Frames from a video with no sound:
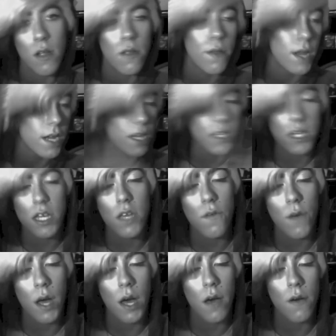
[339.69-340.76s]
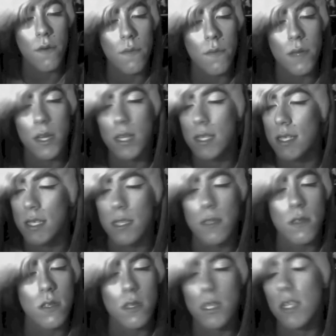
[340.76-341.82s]
Not gonna tell you how because
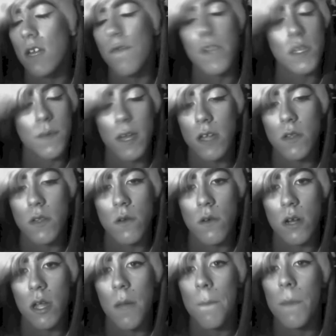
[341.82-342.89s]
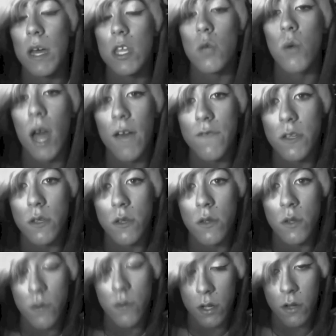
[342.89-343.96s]
it's self-explanatory, but you have
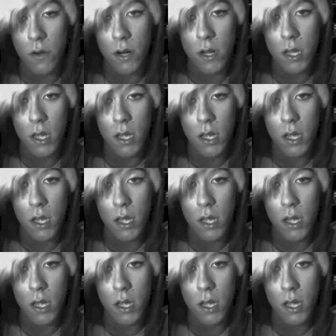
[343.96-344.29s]
to ignore it.